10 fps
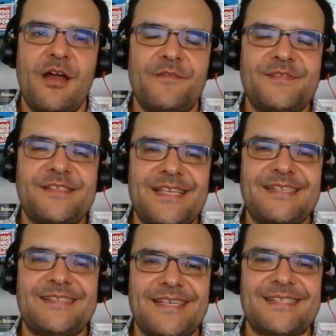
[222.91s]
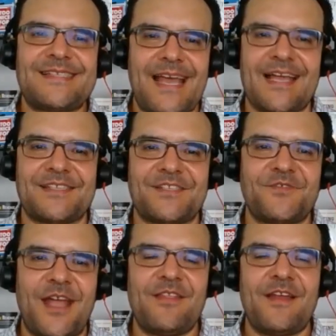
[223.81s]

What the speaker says: of seeing success, right?